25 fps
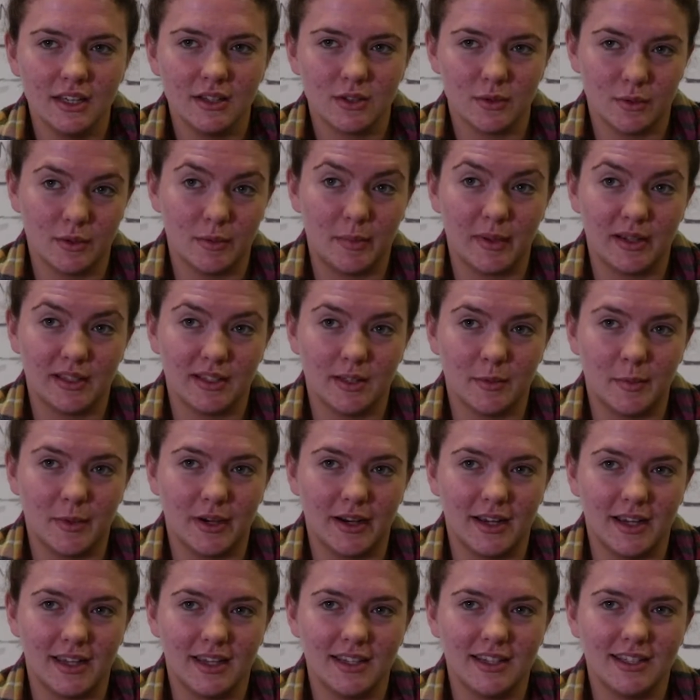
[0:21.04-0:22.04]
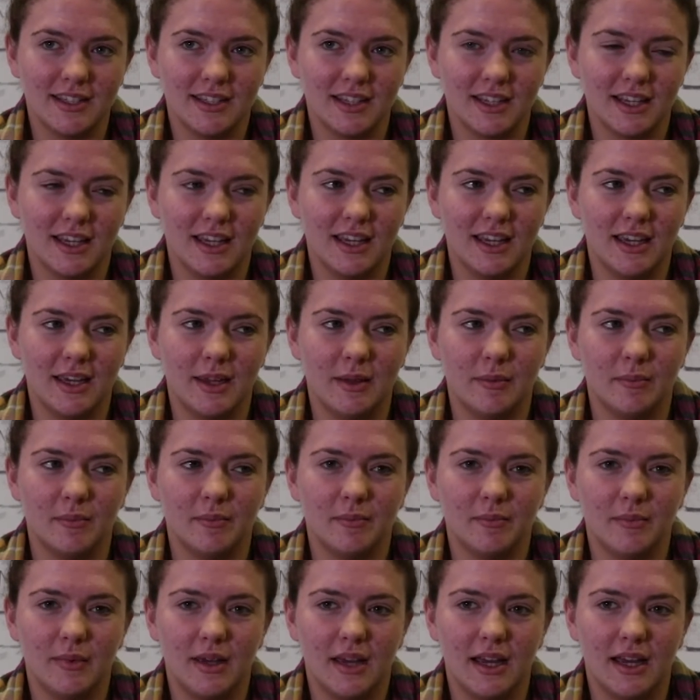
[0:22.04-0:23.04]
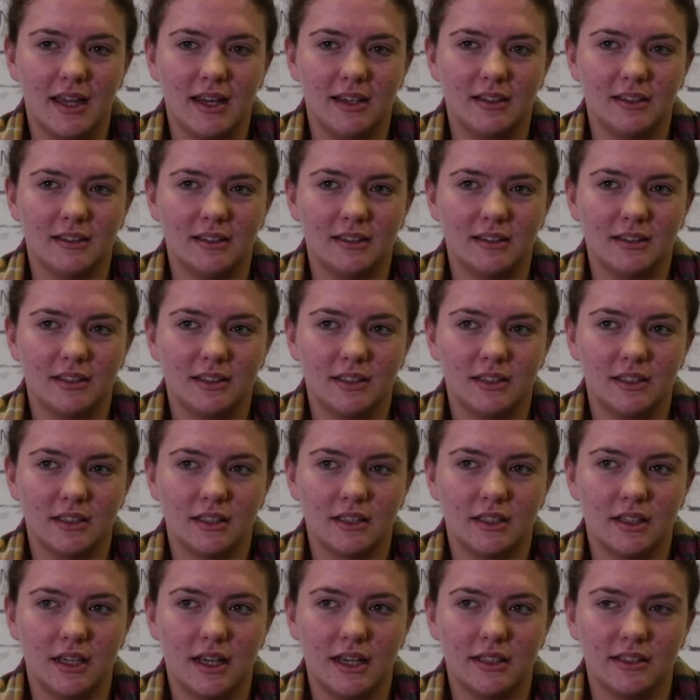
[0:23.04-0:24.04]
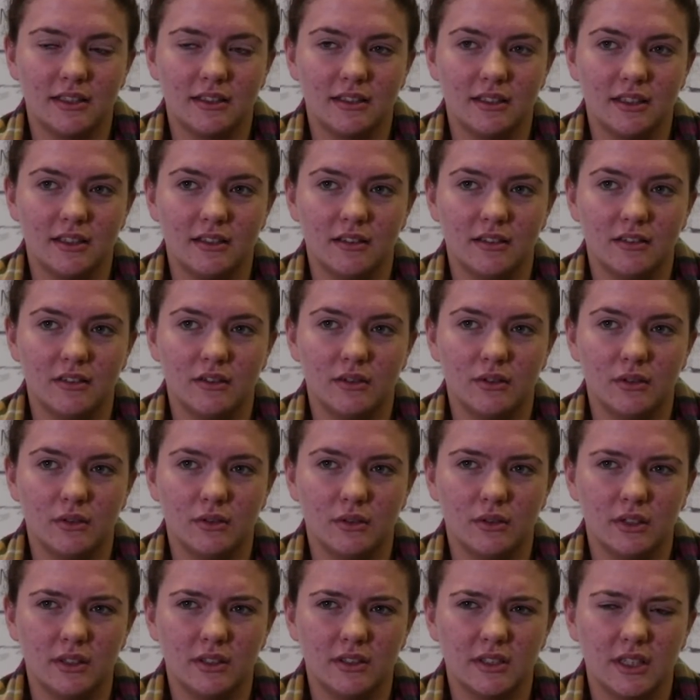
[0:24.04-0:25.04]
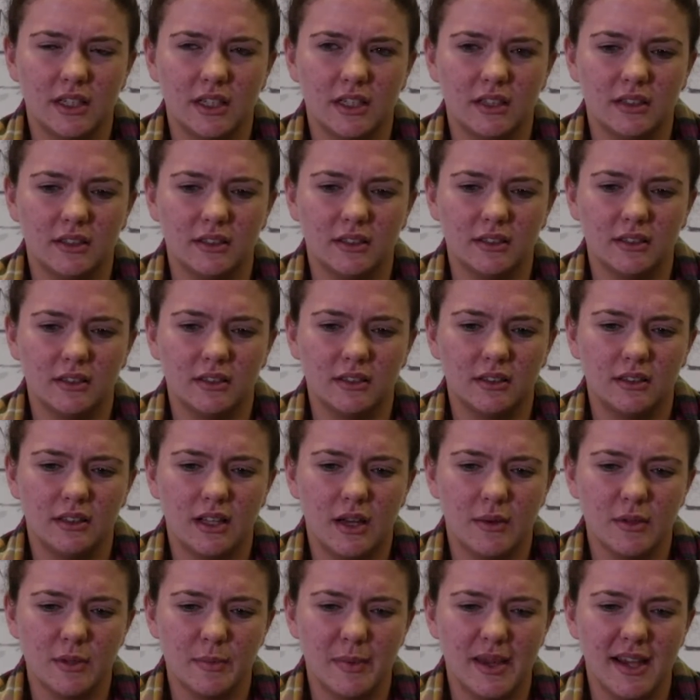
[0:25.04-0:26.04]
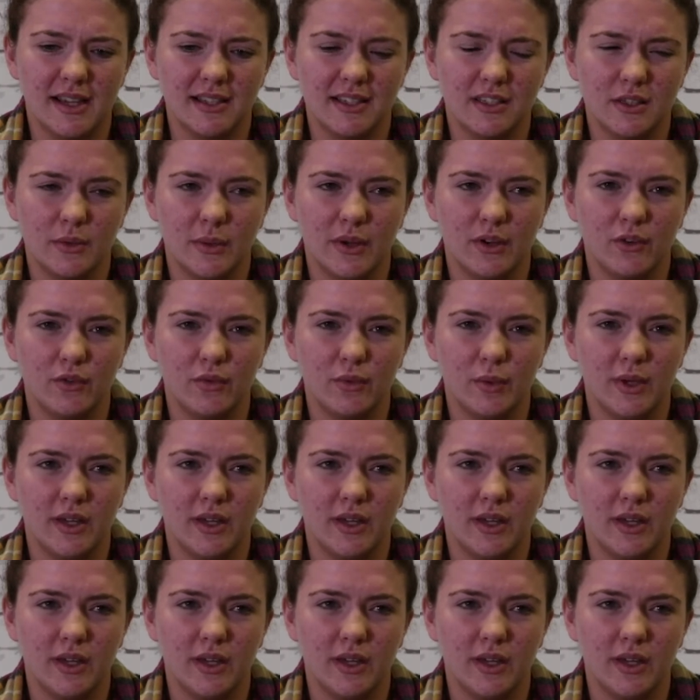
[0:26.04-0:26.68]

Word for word: so it was a big surprise, um, and I didn't know until I was past twelve